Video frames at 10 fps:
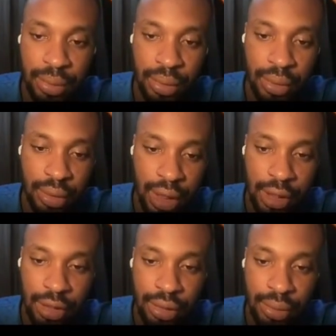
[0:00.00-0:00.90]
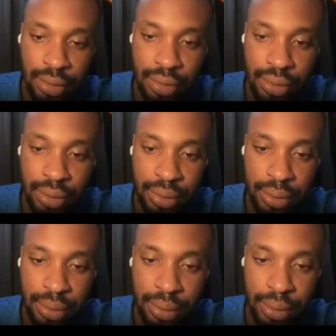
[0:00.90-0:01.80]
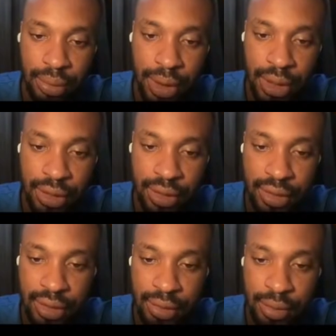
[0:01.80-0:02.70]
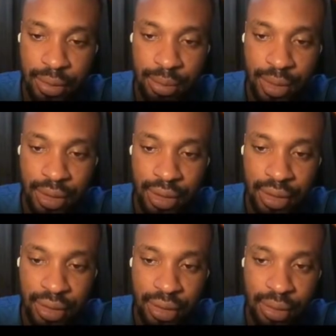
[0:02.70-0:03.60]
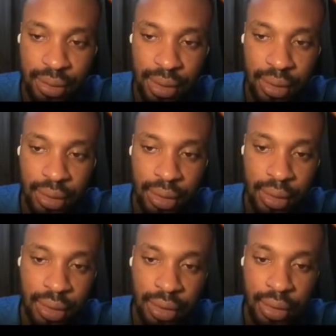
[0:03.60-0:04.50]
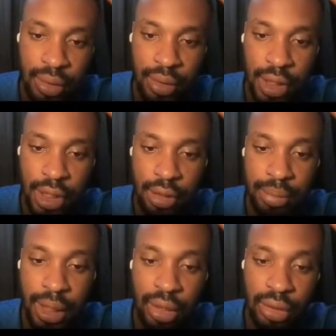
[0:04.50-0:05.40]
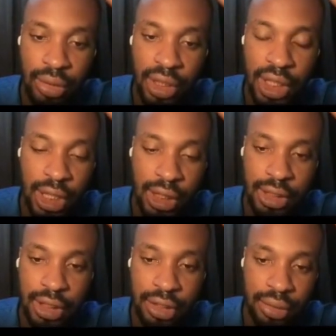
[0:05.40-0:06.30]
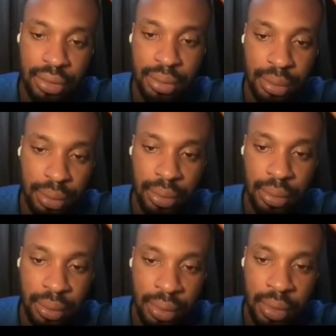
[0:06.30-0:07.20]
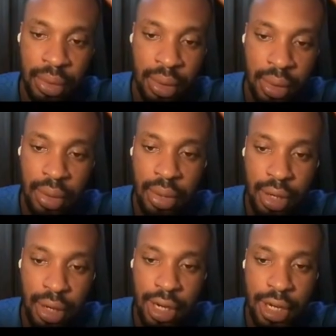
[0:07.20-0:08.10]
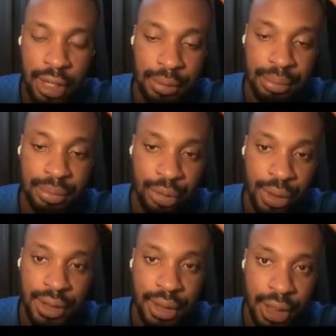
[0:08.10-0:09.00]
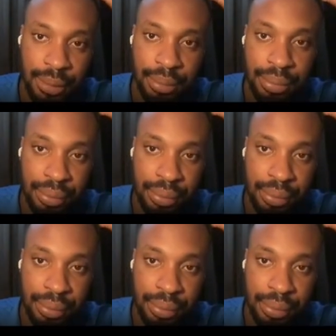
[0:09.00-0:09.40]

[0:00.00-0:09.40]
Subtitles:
But I just want to, why am I doing this the other way? But I also need access to what's the name?